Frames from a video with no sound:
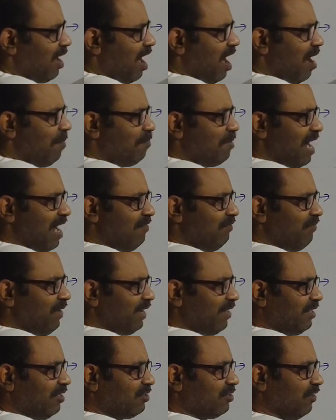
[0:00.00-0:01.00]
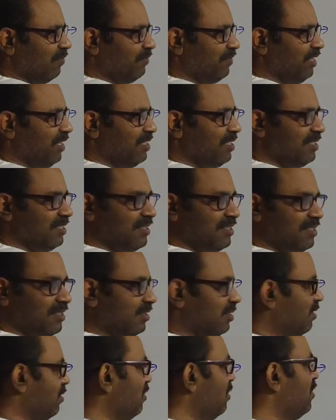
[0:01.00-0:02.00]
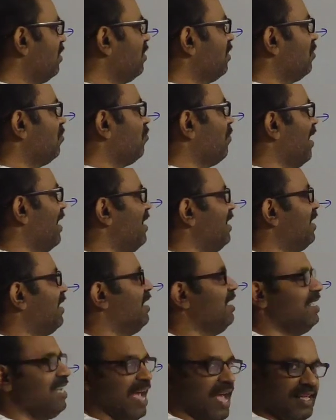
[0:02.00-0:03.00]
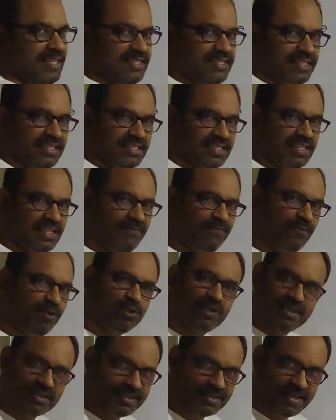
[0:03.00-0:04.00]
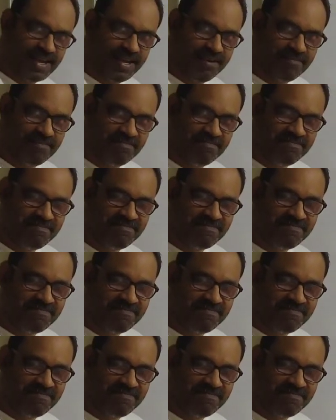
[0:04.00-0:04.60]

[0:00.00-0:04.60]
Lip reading: Are prime factors of this 20 and 64 the same?